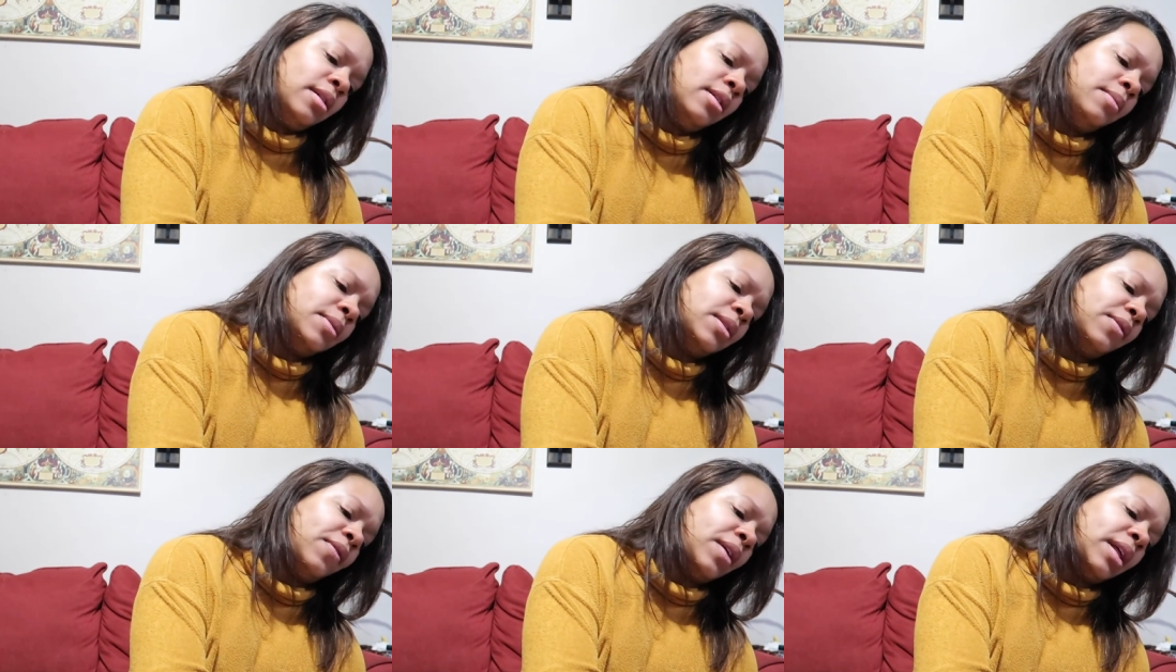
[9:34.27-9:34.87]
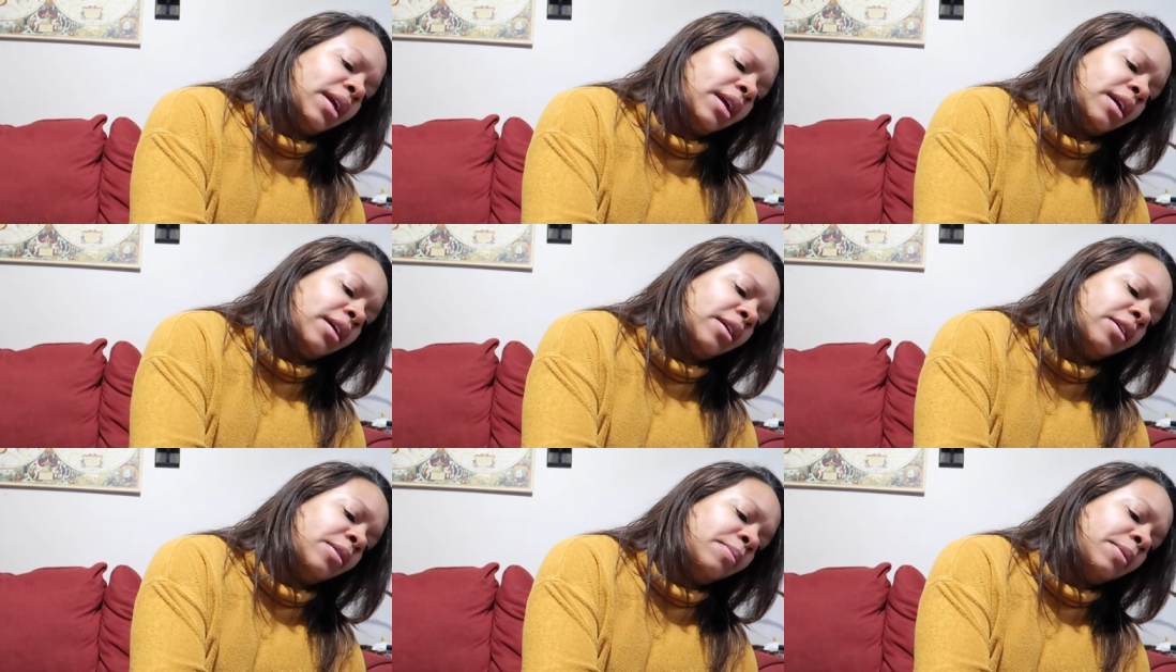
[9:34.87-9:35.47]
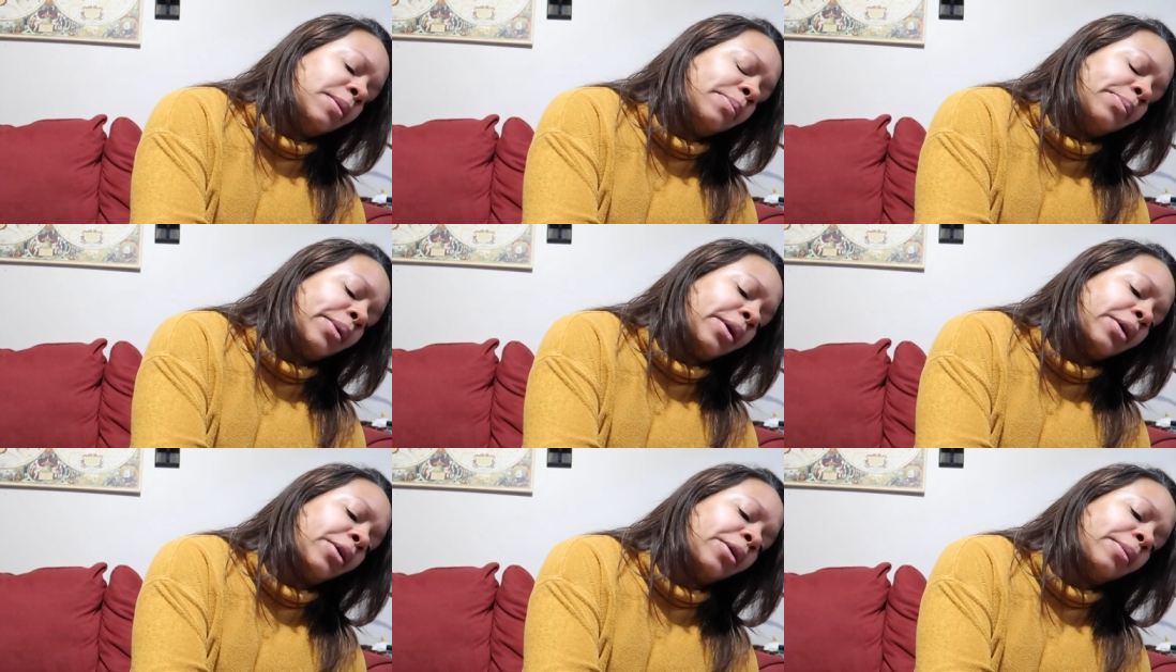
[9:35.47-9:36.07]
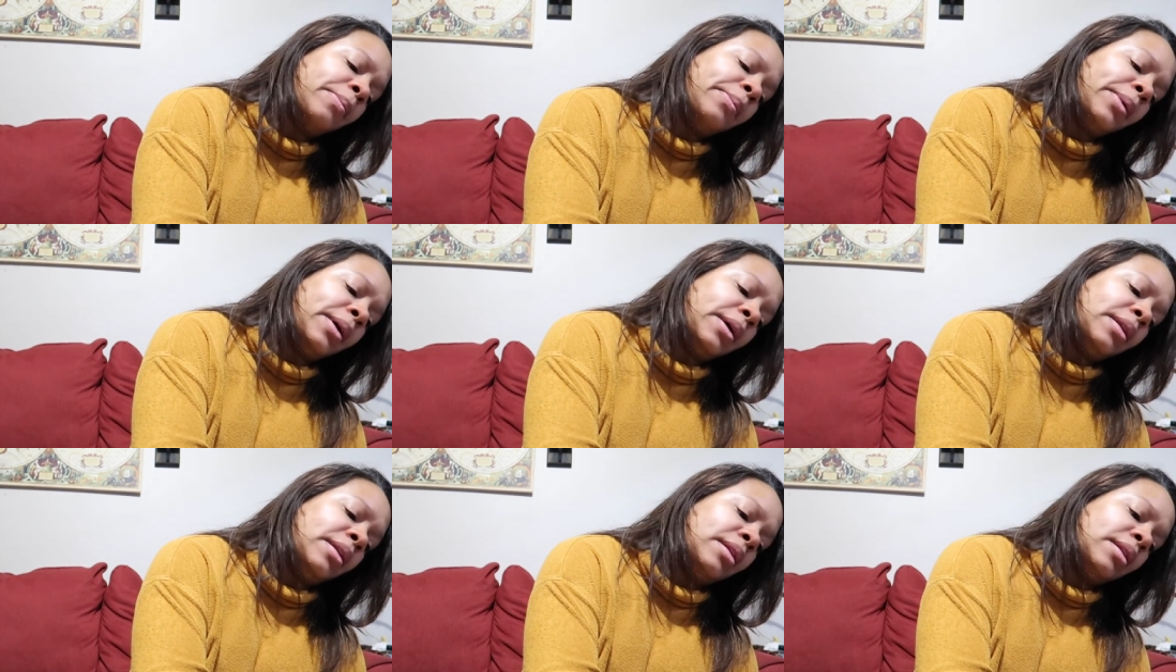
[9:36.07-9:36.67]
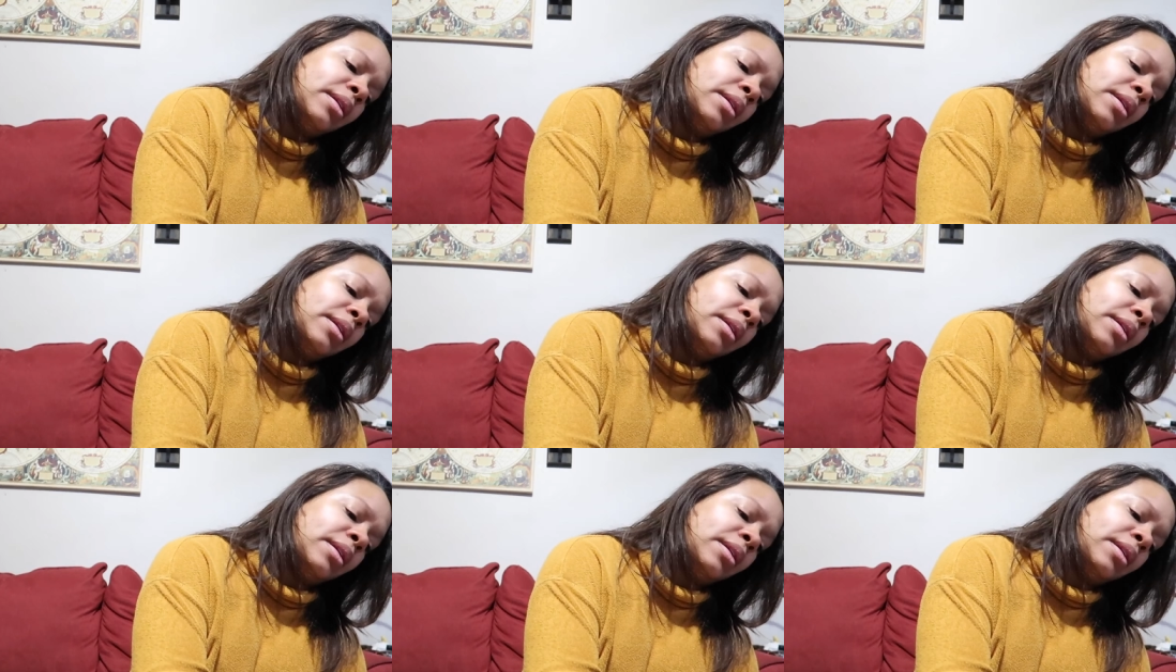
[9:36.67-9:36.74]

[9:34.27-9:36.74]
almost feel like it could be bigger, but